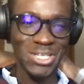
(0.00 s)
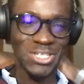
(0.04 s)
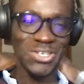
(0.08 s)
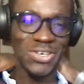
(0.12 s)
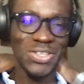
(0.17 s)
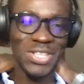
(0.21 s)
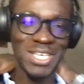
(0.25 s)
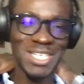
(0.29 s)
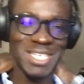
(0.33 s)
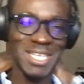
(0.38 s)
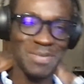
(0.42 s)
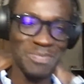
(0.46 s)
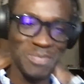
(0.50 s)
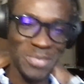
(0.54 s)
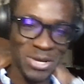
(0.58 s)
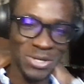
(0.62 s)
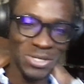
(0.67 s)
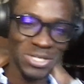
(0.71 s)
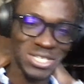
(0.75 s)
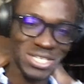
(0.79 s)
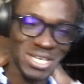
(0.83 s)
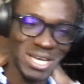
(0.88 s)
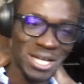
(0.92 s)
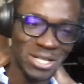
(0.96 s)
So this
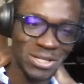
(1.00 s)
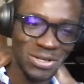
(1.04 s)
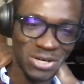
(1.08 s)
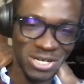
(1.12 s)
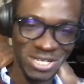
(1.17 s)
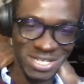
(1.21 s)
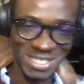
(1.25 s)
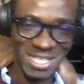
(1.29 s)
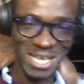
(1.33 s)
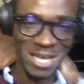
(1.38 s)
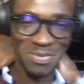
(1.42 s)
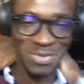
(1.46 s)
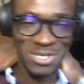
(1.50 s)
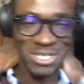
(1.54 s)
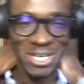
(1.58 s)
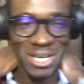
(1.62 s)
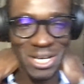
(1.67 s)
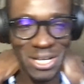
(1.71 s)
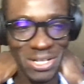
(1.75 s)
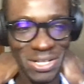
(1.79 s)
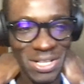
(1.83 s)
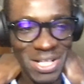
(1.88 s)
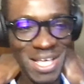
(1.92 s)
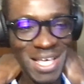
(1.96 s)
immune cell or stem
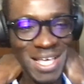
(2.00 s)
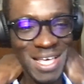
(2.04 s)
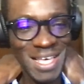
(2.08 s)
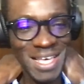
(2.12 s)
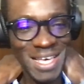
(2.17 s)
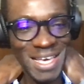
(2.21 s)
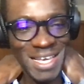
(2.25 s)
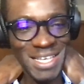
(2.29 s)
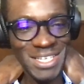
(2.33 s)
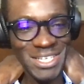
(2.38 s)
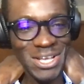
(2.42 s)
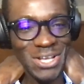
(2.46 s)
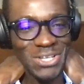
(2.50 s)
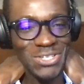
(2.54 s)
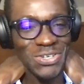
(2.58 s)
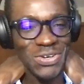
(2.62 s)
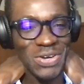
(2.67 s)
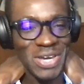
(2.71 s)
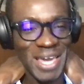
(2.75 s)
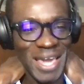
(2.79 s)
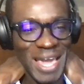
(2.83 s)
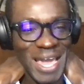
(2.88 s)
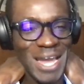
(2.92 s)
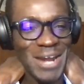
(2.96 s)
cell is
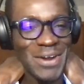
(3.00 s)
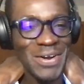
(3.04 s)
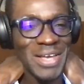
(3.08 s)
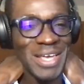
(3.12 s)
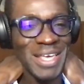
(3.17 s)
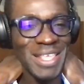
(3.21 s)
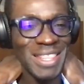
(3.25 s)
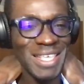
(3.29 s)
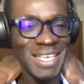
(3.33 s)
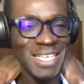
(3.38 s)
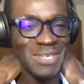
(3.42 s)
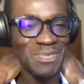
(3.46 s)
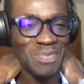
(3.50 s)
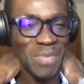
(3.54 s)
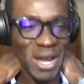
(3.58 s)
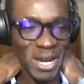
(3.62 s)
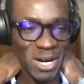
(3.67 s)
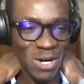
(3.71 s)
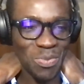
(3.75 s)
also carrying this